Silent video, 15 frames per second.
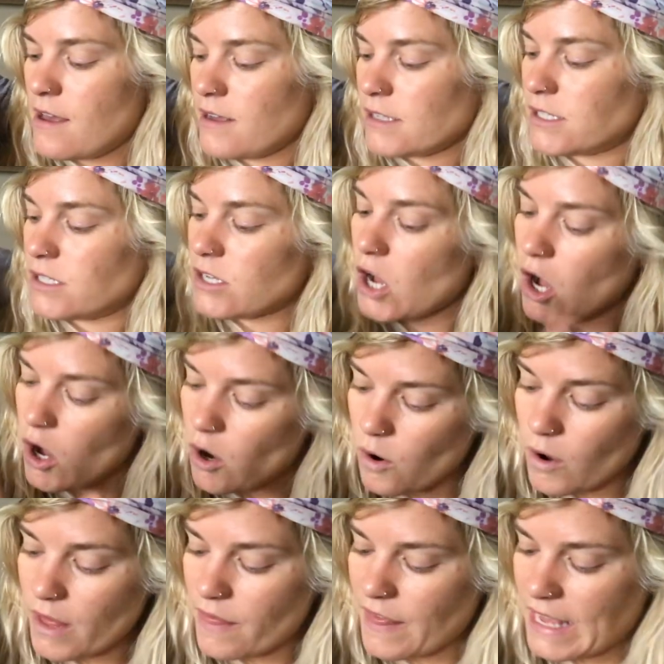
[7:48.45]

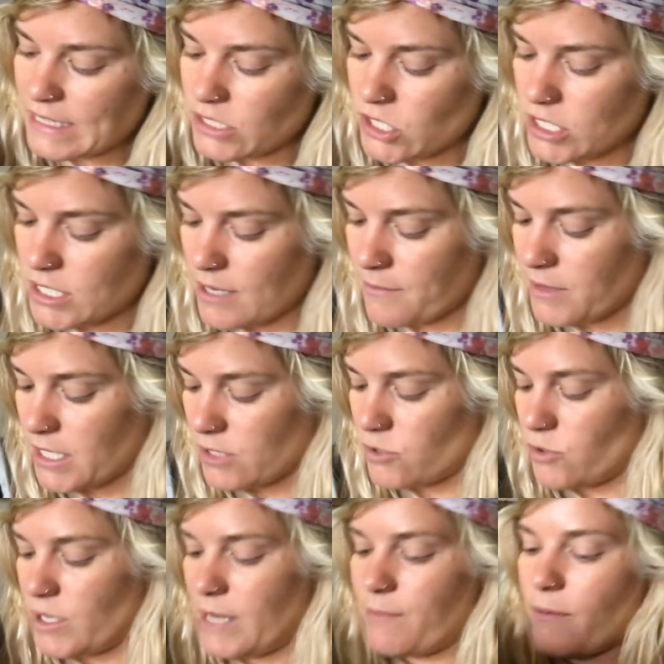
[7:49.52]
So that's just something
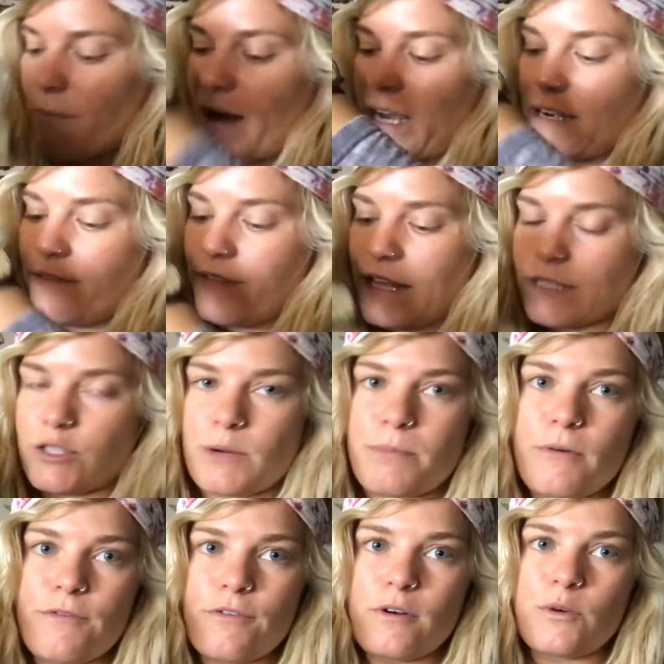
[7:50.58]
to keep in mind if that's your
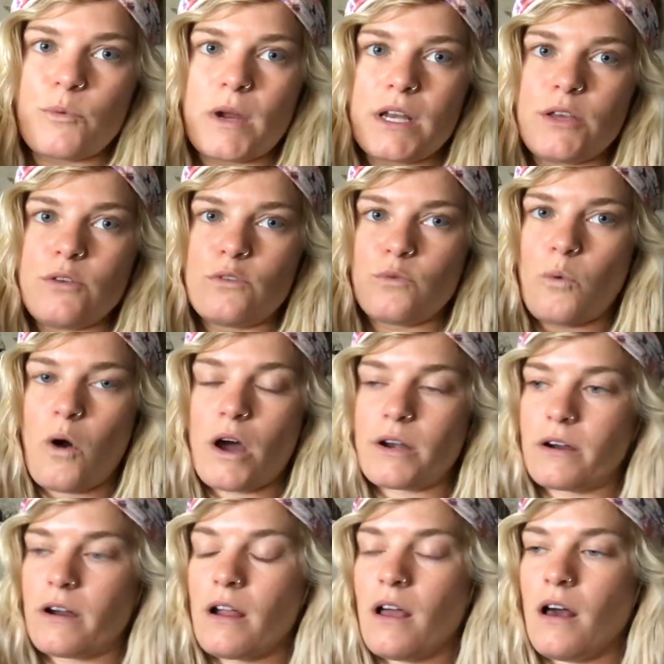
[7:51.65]
preferred way to use
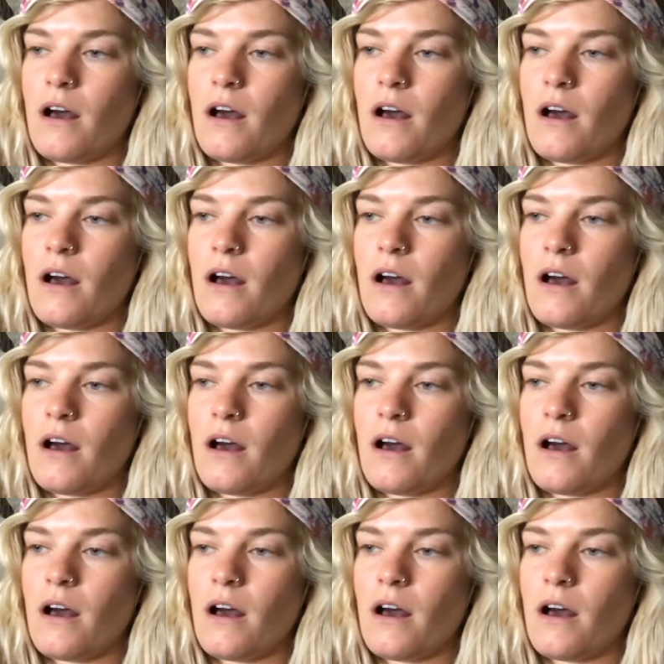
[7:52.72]
water.